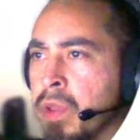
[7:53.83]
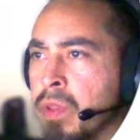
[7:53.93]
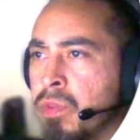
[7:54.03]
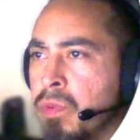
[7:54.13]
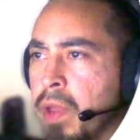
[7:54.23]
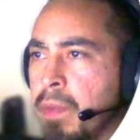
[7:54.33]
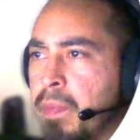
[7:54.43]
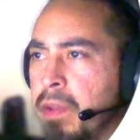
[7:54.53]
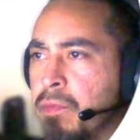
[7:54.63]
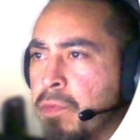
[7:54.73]
Do not be
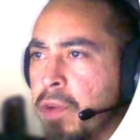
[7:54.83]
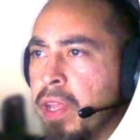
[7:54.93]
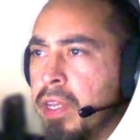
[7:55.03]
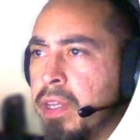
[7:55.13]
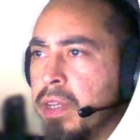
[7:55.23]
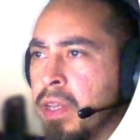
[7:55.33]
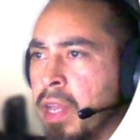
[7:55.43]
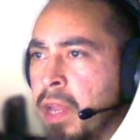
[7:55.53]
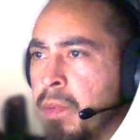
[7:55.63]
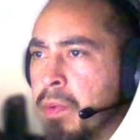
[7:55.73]
afraid,
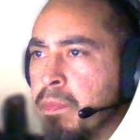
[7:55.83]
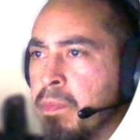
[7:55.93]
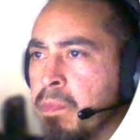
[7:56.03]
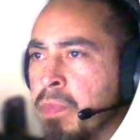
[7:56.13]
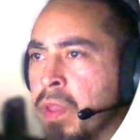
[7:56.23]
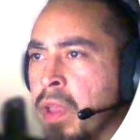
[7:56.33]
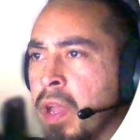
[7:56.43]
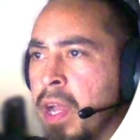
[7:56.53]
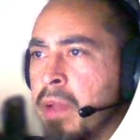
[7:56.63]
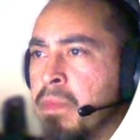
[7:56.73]
Abram.
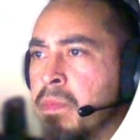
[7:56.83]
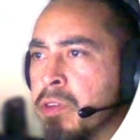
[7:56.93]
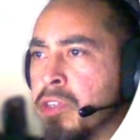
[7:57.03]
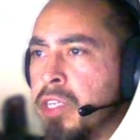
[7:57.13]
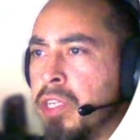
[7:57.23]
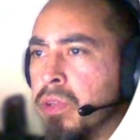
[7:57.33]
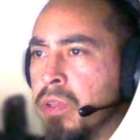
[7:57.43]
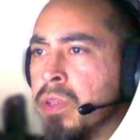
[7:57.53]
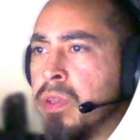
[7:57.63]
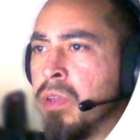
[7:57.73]
I am your shield.
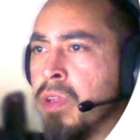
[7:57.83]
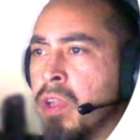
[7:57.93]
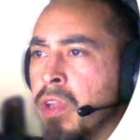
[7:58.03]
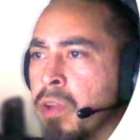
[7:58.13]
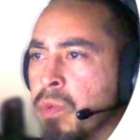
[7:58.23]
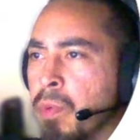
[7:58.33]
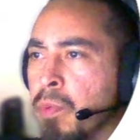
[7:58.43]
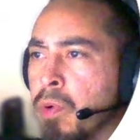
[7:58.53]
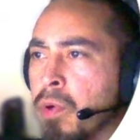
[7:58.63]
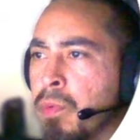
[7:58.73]
Your
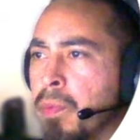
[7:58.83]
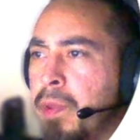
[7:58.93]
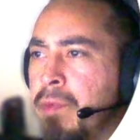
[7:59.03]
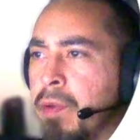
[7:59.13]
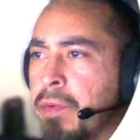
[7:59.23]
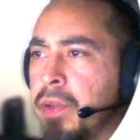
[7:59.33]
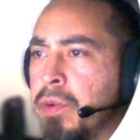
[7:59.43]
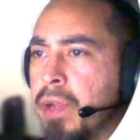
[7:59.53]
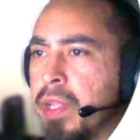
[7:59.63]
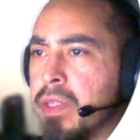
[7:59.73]
reward will be very
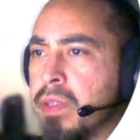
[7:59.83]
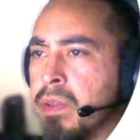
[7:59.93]
great.